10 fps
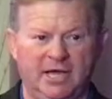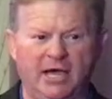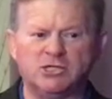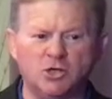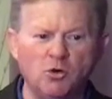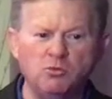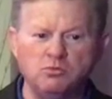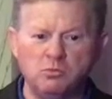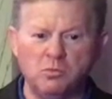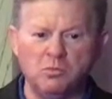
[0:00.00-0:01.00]
And so
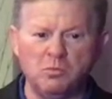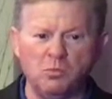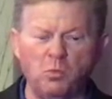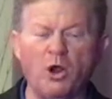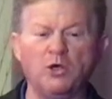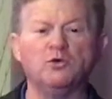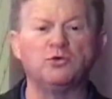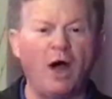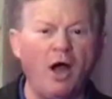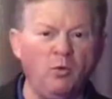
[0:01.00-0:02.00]
what you
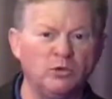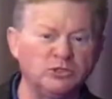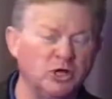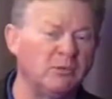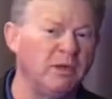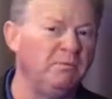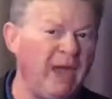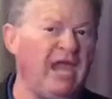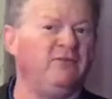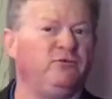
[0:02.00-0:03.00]
thought was going to be
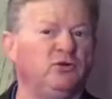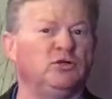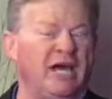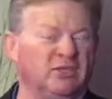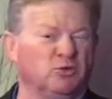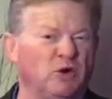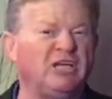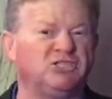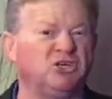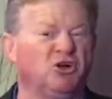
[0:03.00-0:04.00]
painful like the
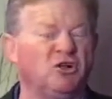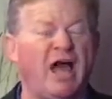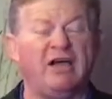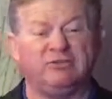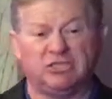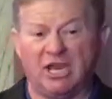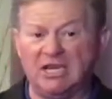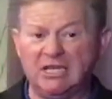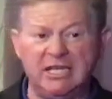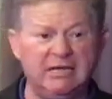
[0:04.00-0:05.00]
rest of your life
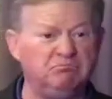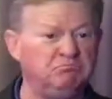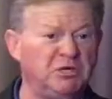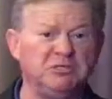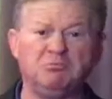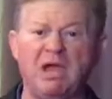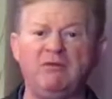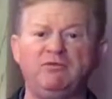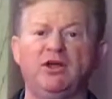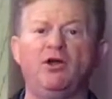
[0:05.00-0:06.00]
suddenly isn't
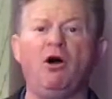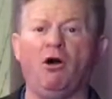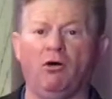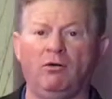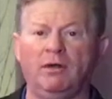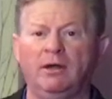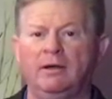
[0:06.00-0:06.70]
painful at all.